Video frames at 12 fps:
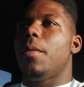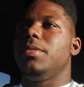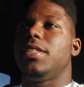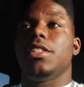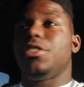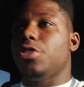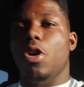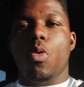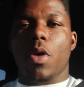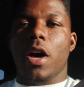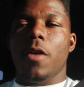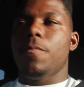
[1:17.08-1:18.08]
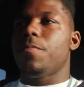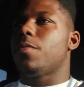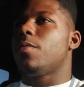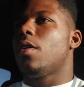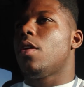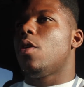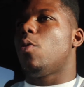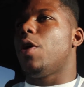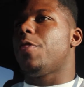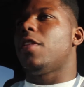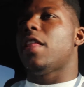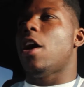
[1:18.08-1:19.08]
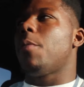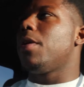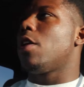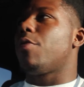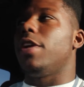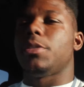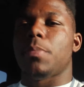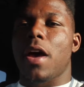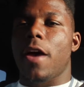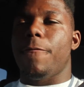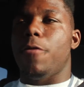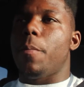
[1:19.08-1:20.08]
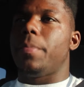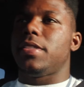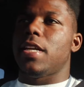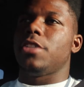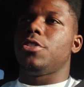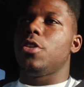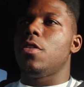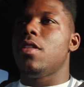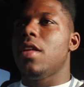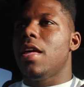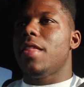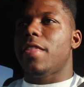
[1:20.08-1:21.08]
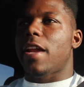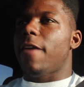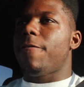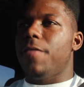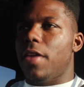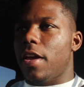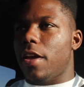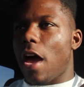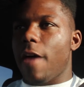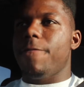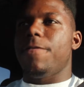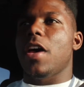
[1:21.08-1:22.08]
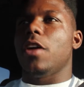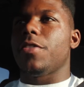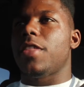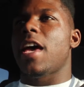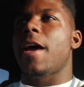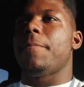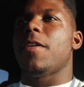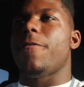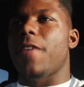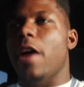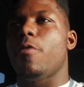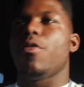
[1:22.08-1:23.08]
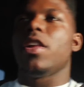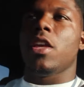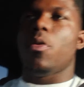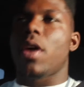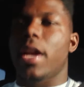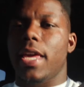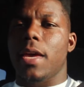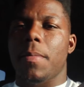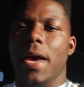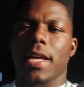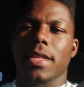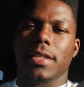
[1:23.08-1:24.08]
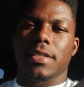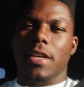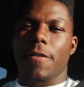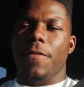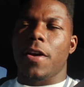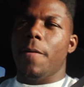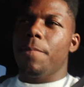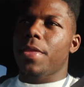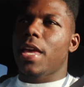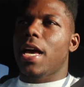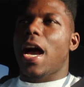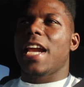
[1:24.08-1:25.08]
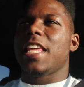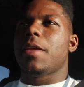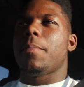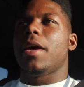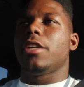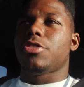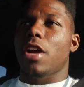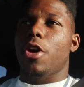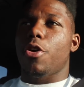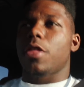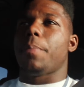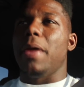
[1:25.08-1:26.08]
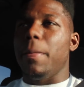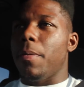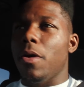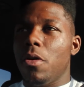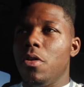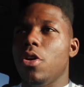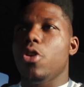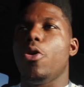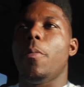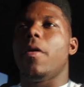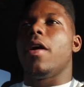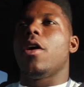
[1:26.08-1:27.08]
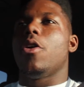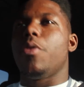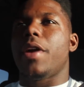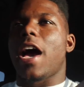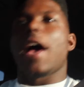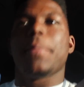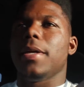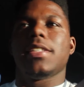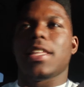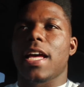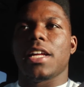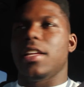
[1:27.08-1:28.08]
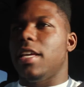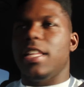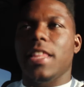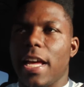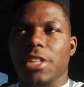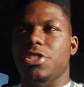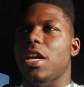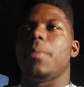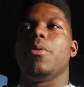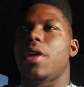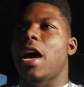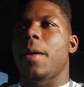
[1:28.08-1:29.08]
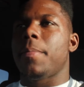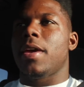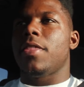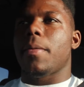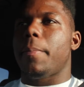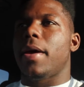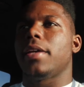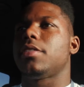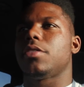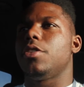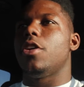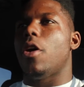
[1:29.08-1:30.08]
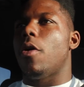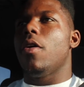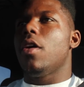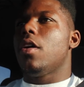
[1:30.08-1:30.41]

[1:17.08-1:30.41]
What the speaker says: did so well with allowing me to reach my full potential that I felt that if I really want to get back in the CFL, I need to make sure I go to the people who got me to that, in that shape, who got me in the best, you know,